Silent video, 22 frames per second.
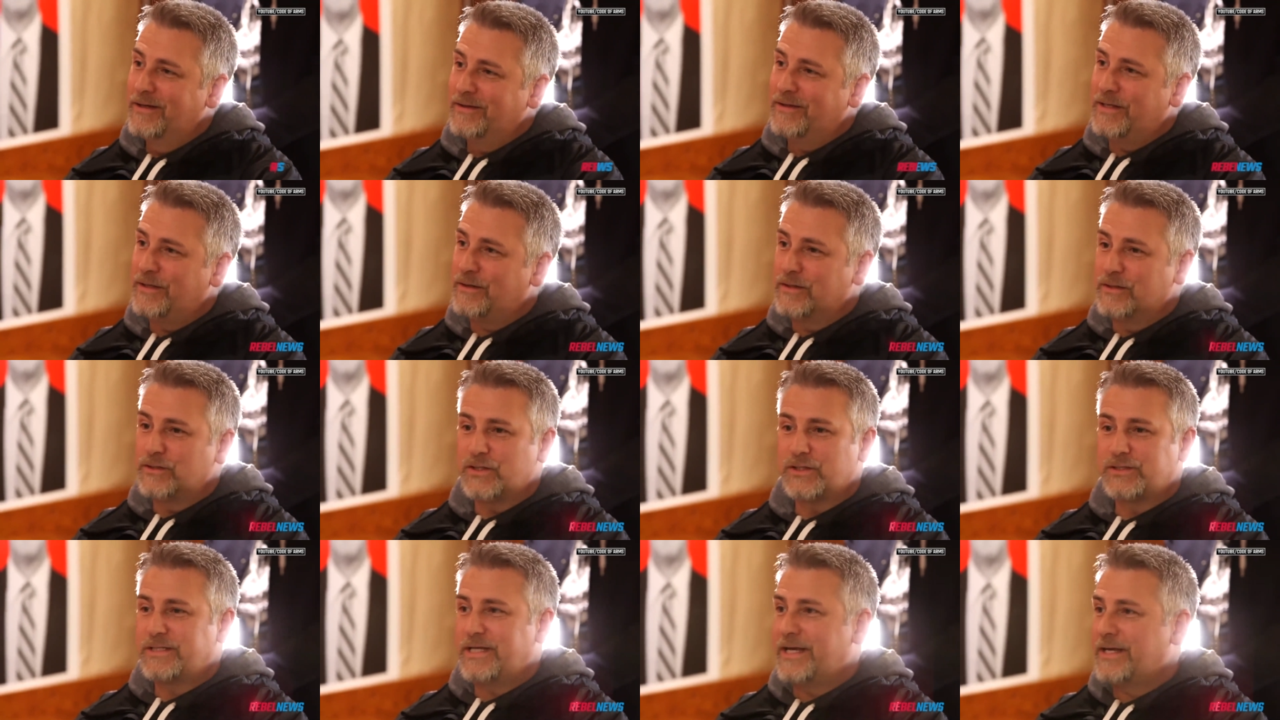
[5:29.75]
that you can
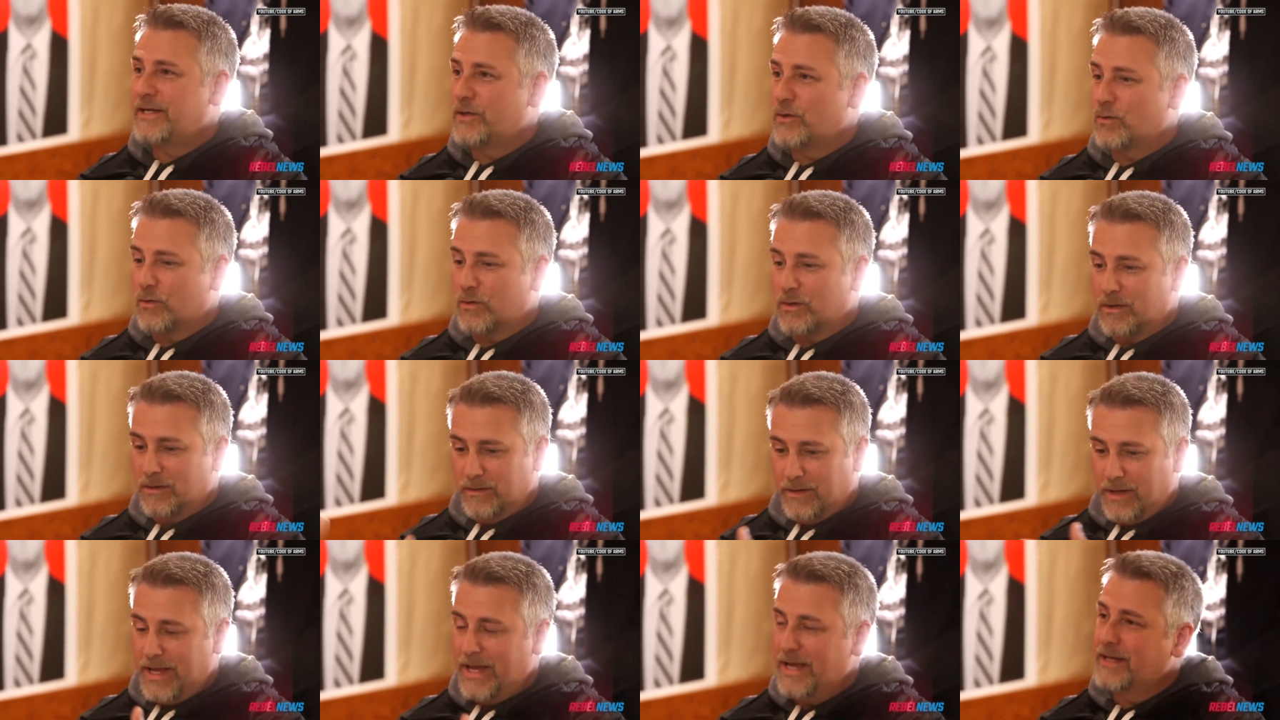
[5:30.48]
just take
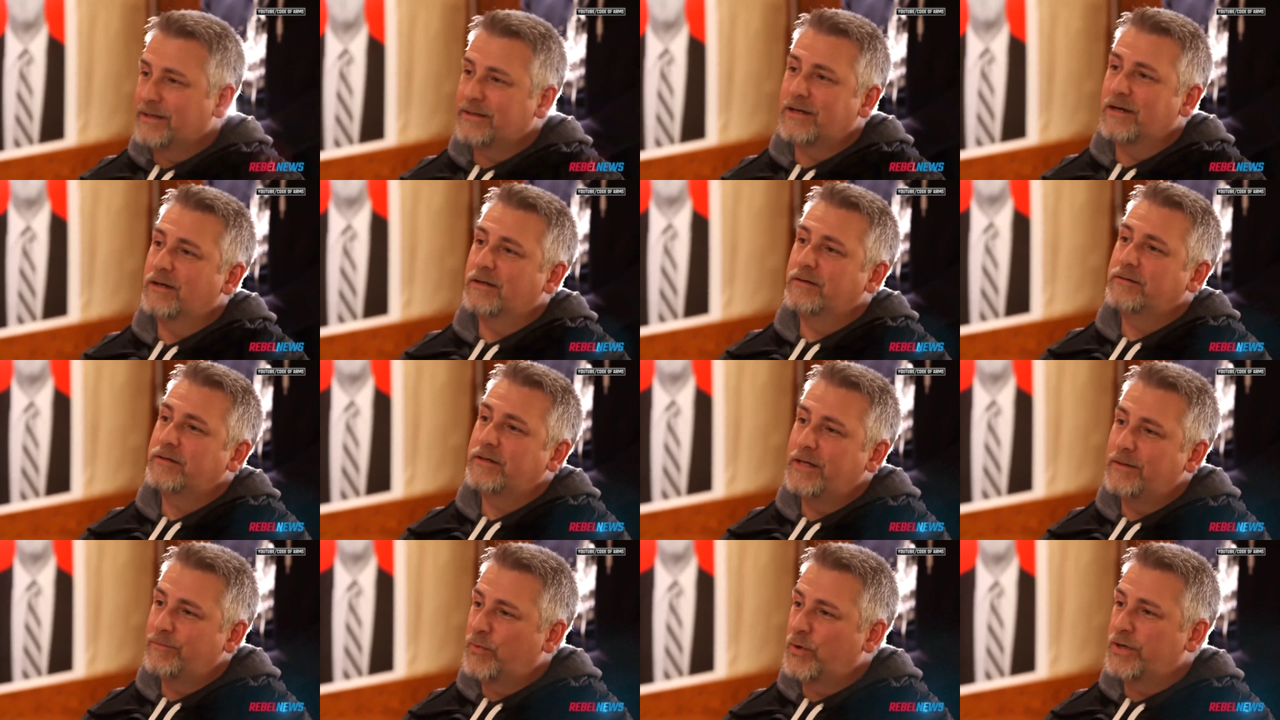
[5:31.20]
your
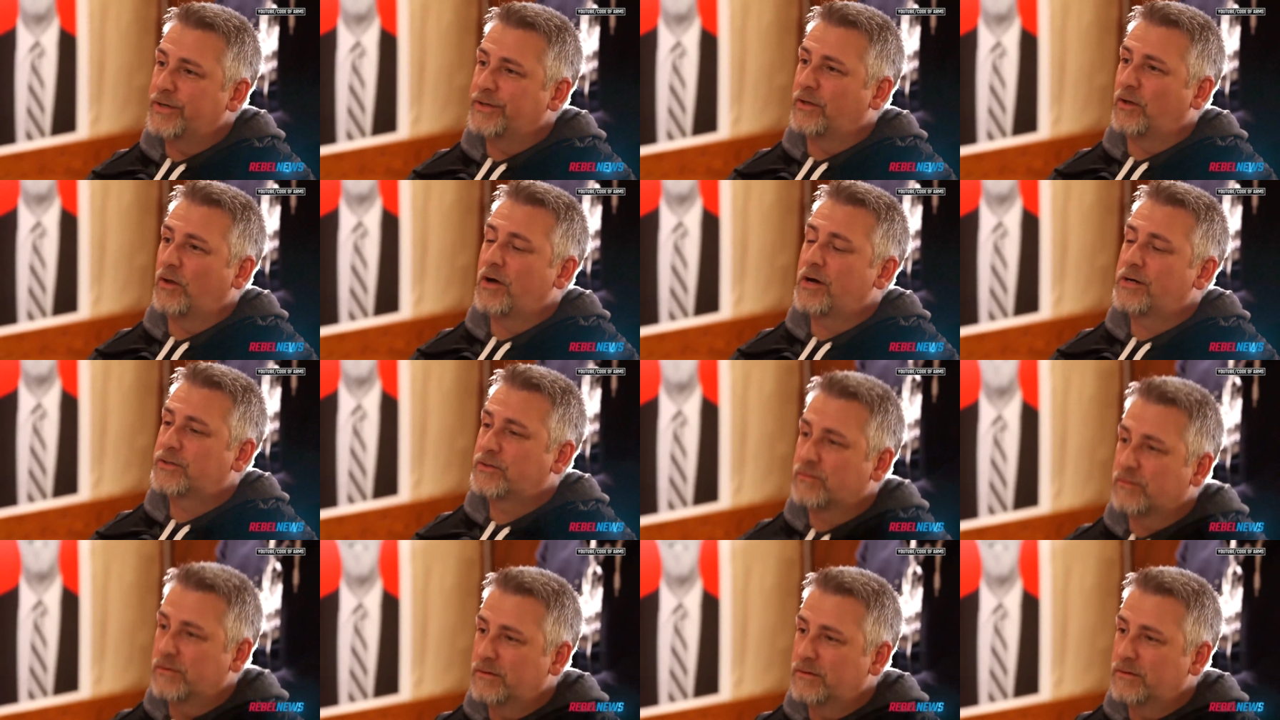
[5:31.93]
handgun and put it in a locked